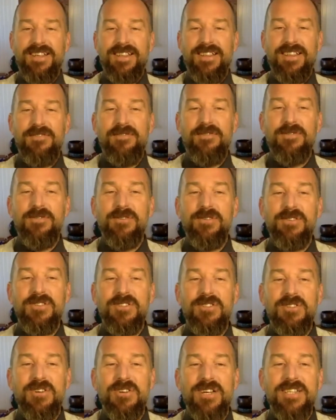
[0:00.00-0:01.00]
the fool's
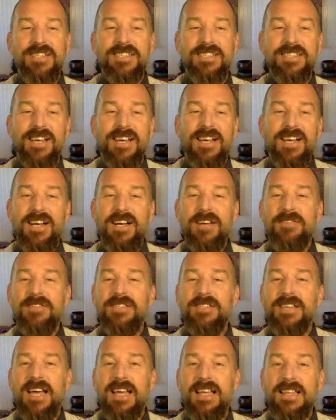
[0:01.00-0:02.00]
choice of
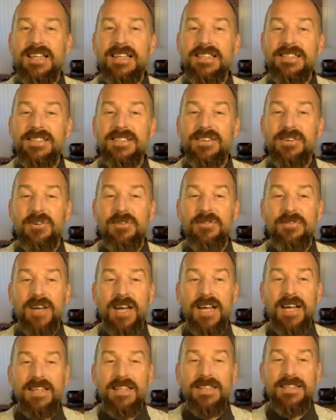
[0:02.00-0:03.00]
silence or
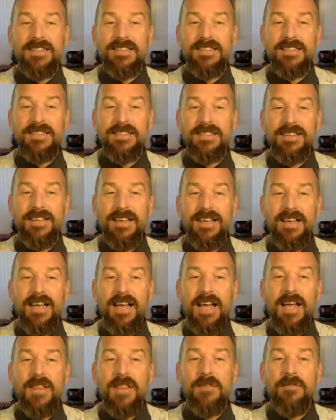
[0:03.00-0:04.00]
violence,
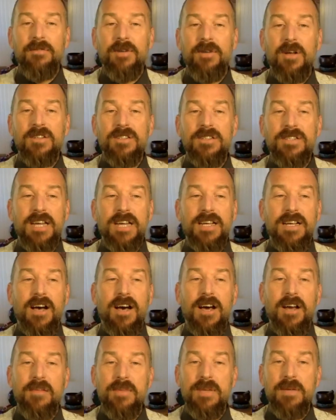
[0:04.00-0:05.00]
and the false
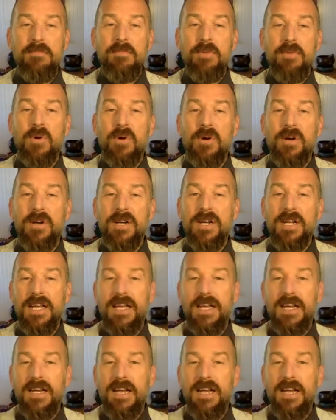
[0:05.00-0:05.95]
dichotomy born in an